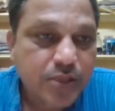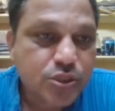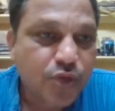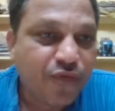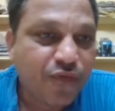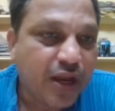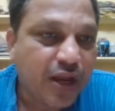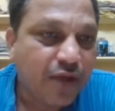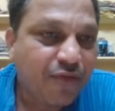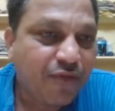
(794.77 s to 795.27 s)

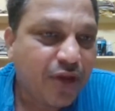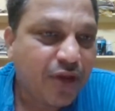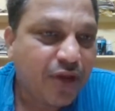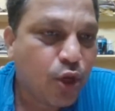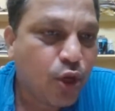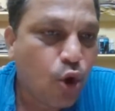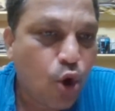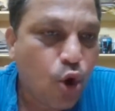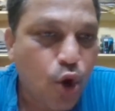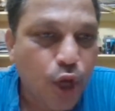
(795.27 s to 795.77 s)
So whenever
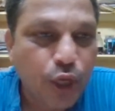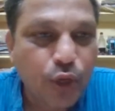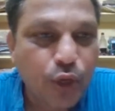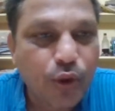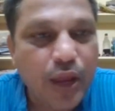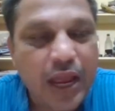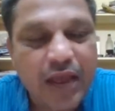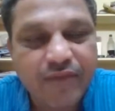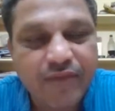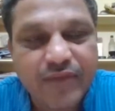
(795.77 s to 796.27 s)
you are going
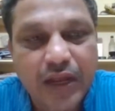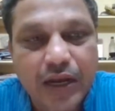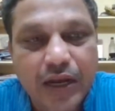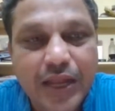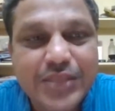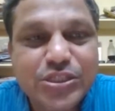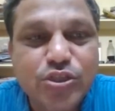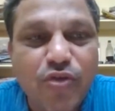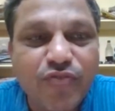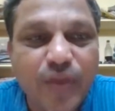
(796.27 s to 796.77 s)
to have the
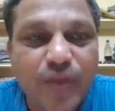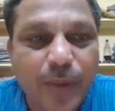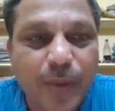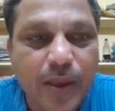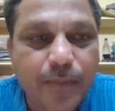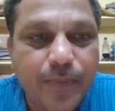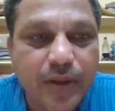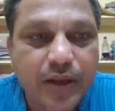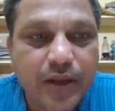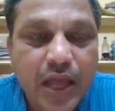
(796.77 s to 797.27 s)
list of the
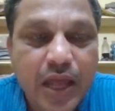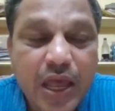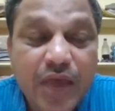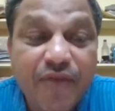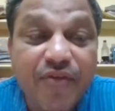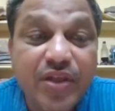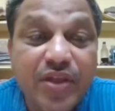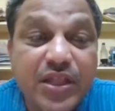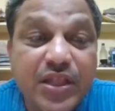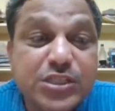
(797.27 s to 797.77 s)
people
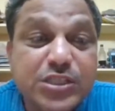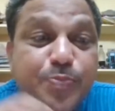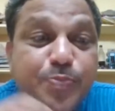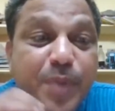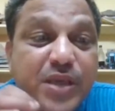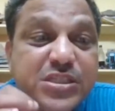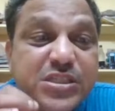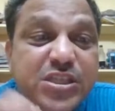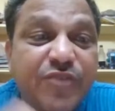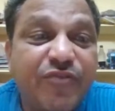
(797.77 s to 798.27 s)
with the
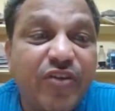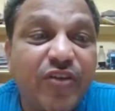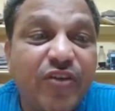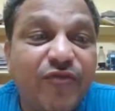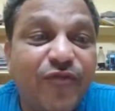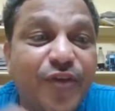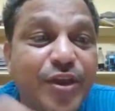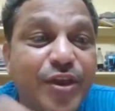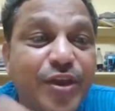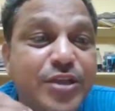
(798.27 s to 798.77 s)

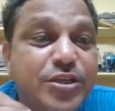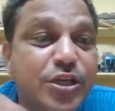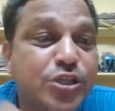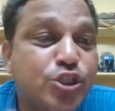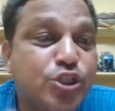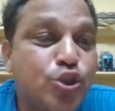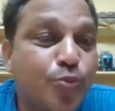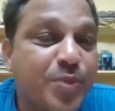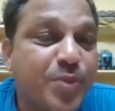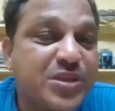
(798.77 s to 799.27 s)
specific
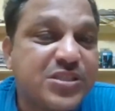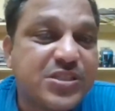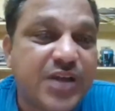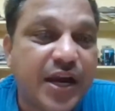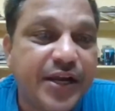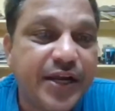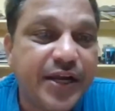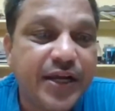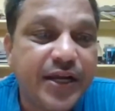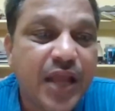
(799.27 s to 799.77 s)
features to be
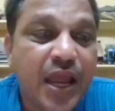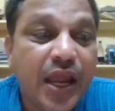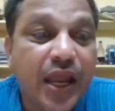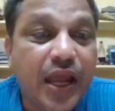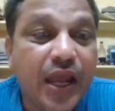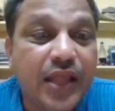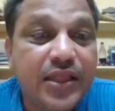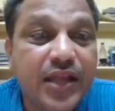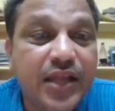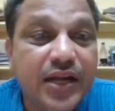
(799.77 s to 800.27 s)
studied,
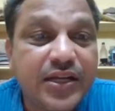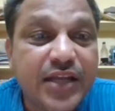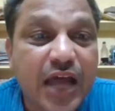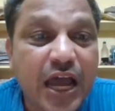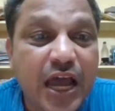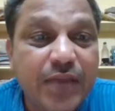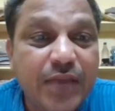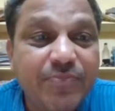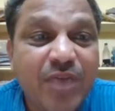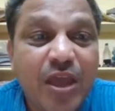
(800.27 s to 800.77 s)
at that
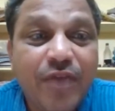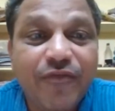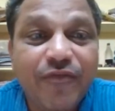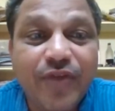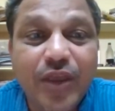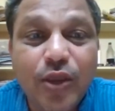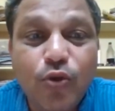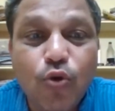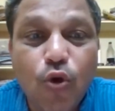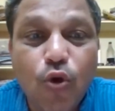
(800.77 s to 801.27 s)
time
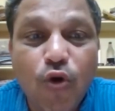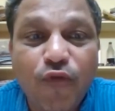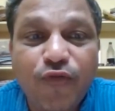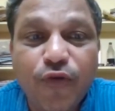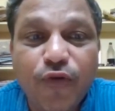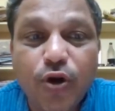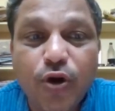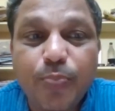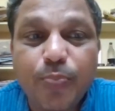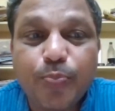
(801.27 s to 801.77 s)
we go
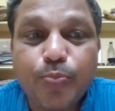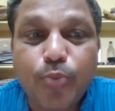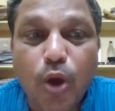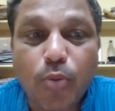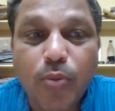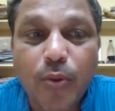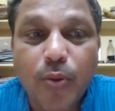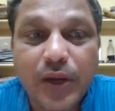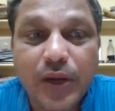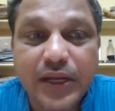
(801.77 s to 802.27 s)
for
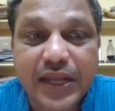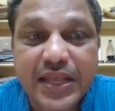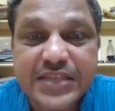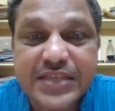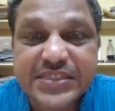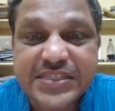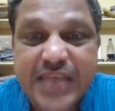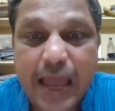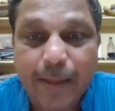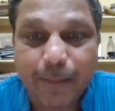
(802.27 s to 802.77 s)
probability
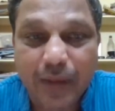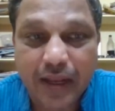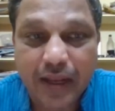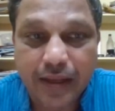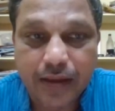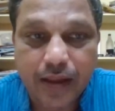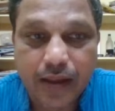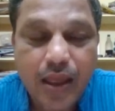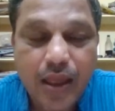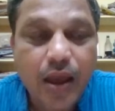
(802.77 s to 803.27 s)

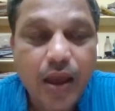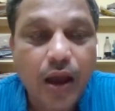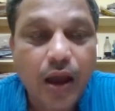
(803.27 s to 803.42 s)
sampling.